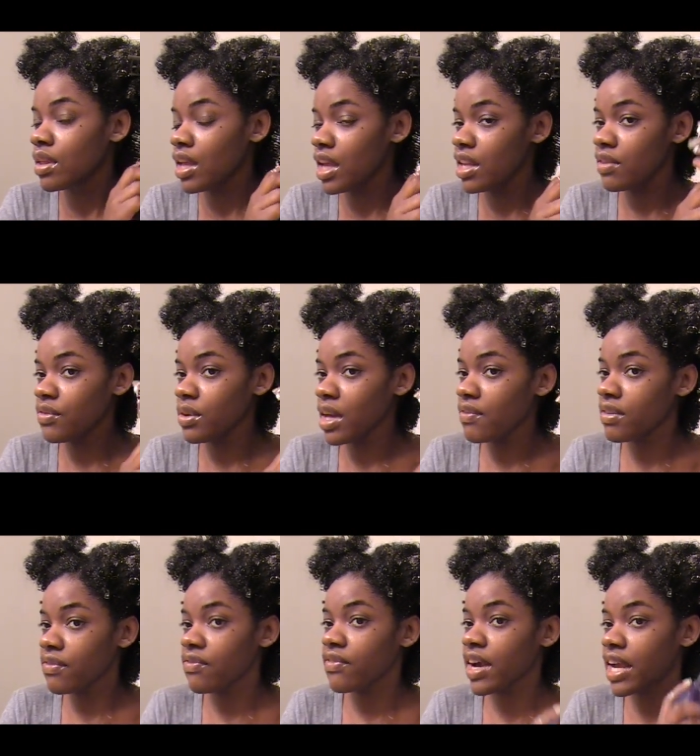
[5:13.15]
And if you have
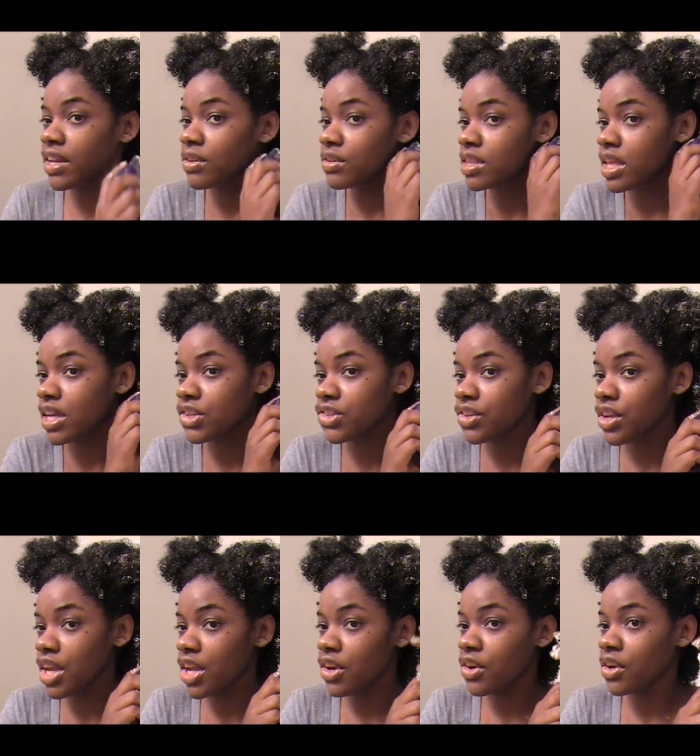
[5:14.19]
a finer texture
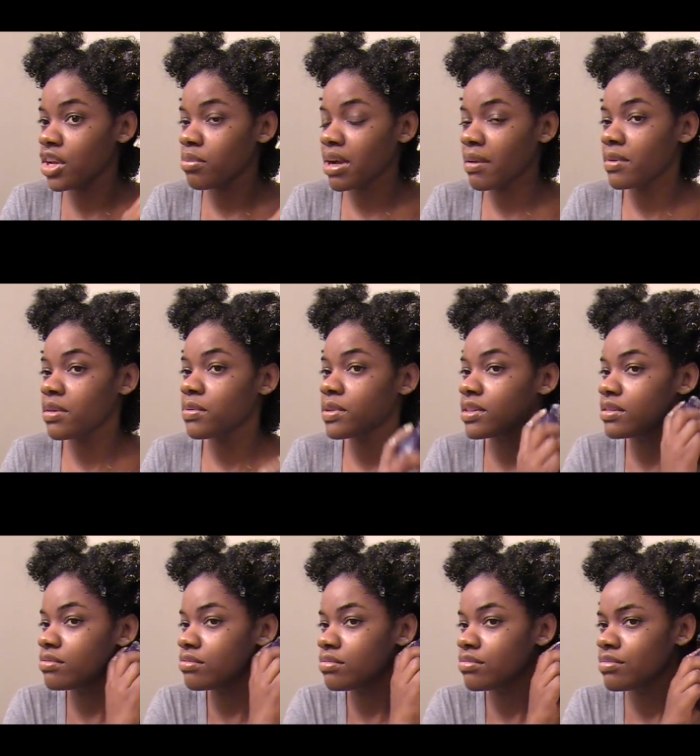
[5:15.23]
hair, it probably
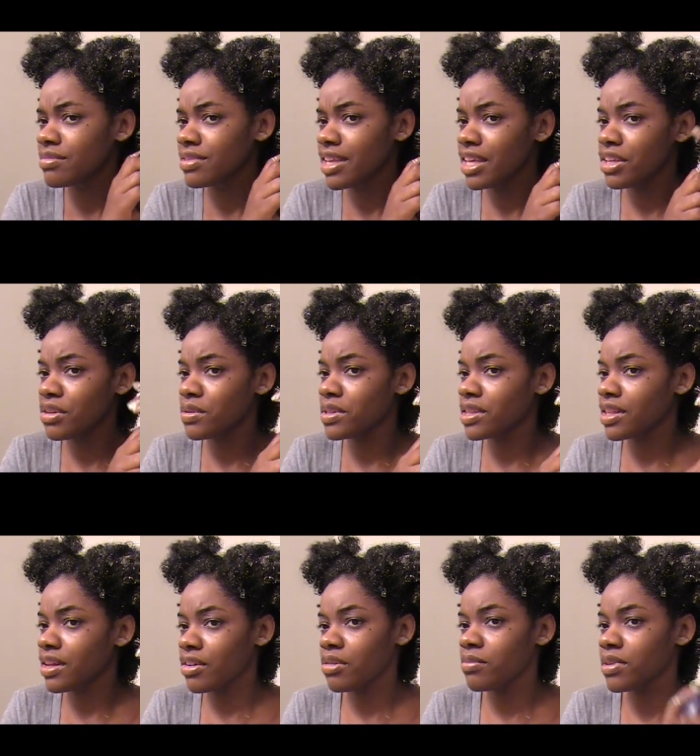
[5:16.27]
wouldn't take you as
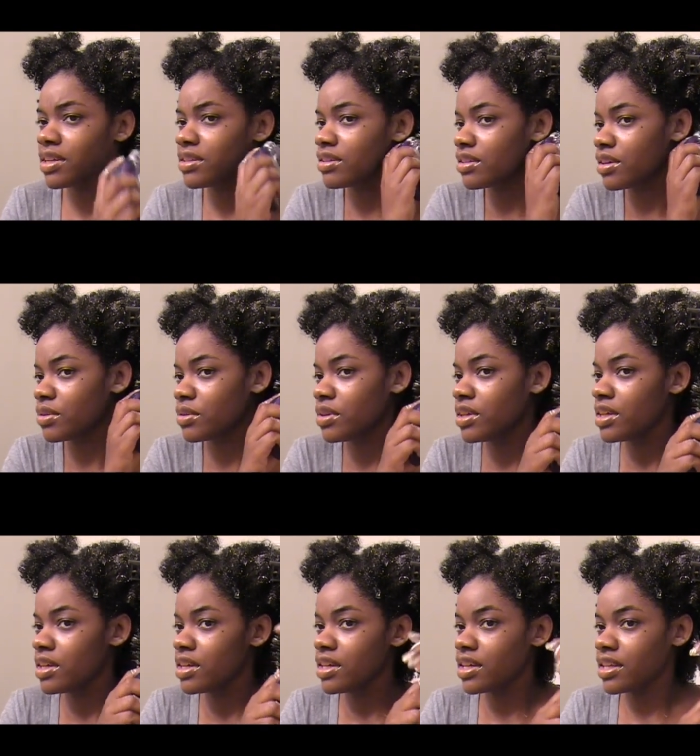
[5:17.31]
long, but you know,
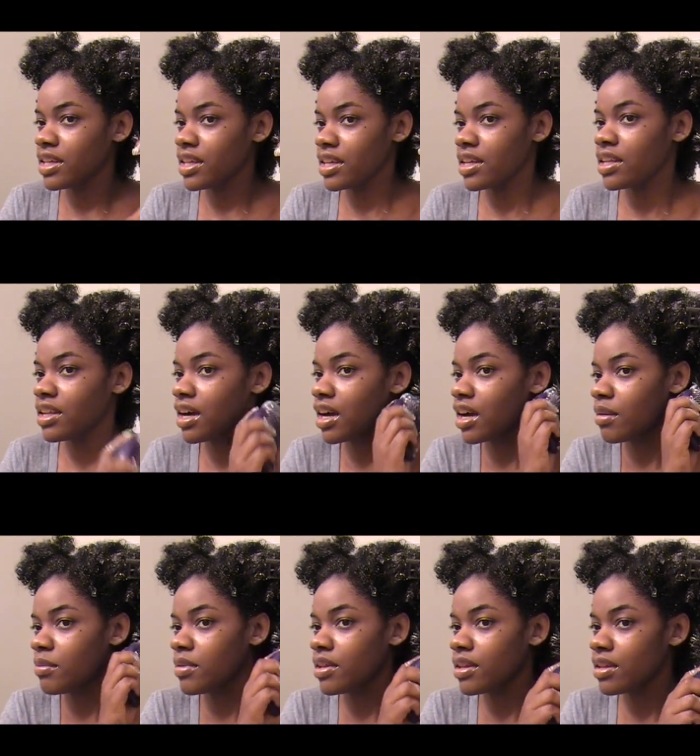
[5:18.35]
again, um,
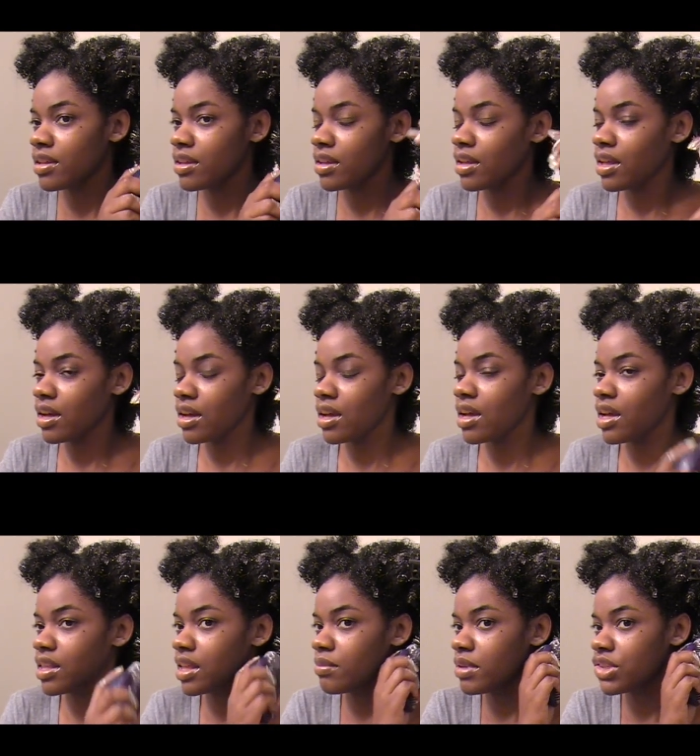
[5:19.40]

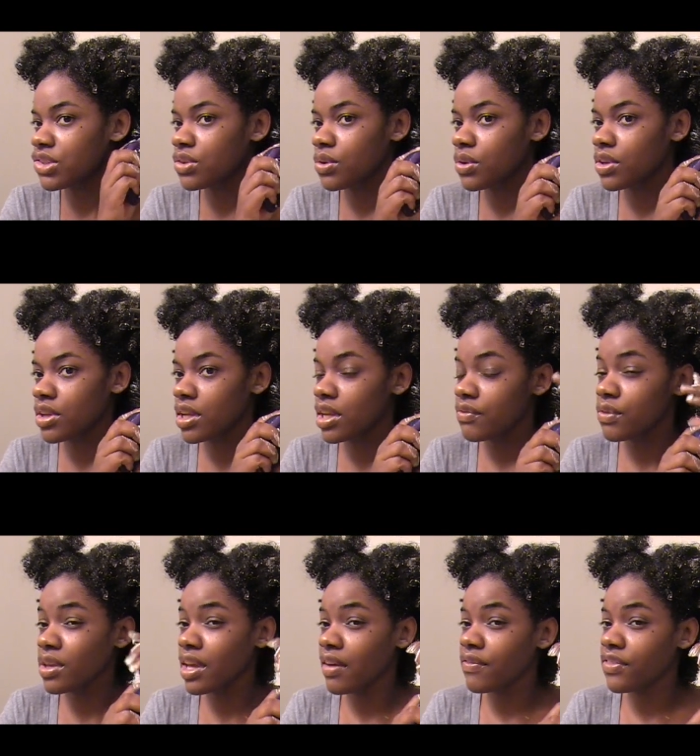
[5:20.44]
as I mentioned earlier, if
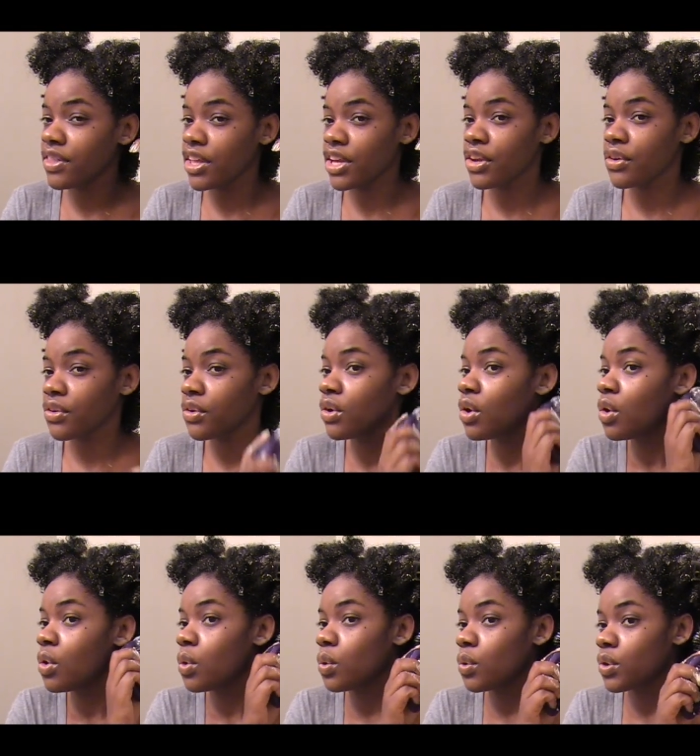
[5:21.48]
you have thicker
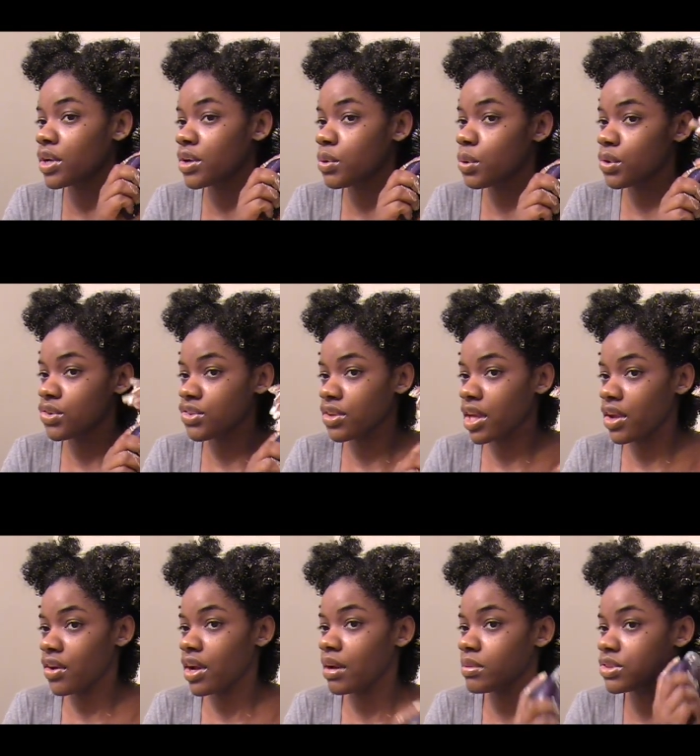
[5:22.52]
or coarser
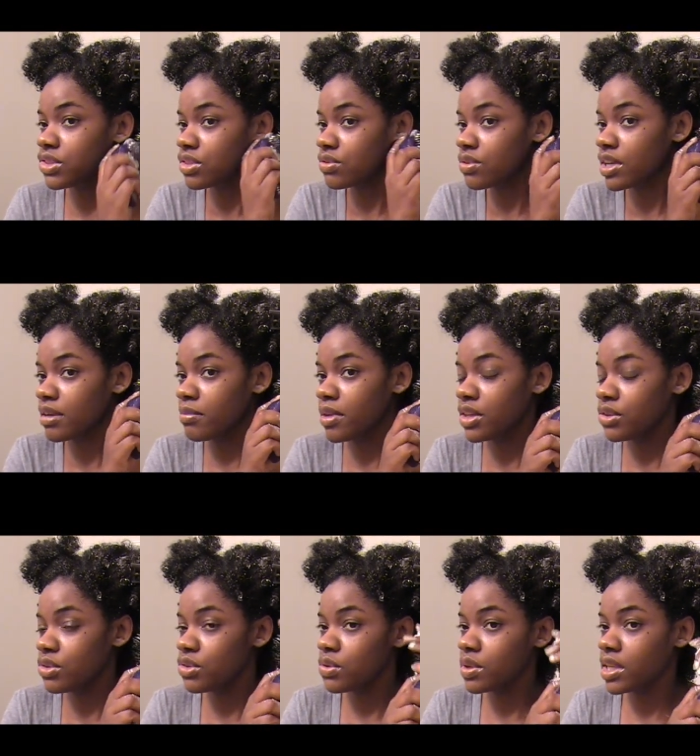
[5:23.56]
hair, I would just recommend
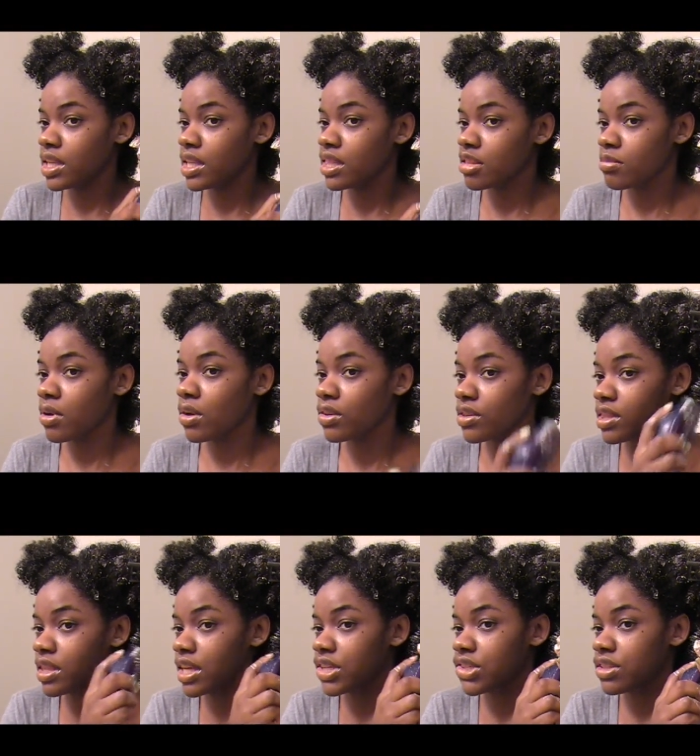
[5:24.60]
you doing it in smaller
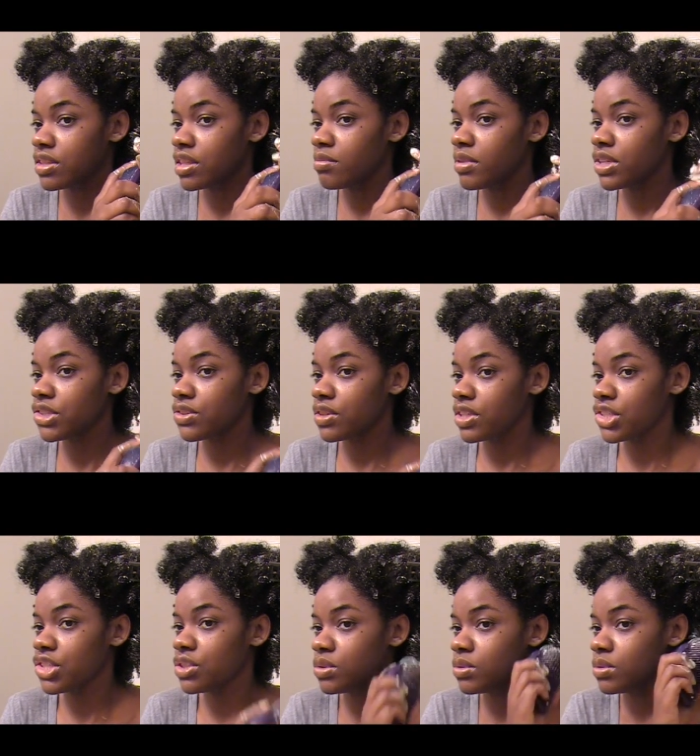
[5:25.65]
sections to make sure
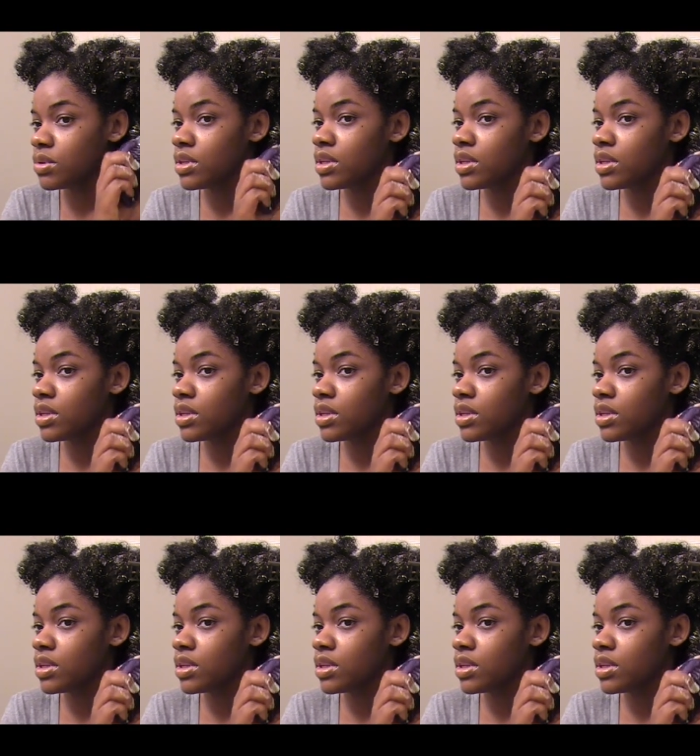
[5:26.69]
that you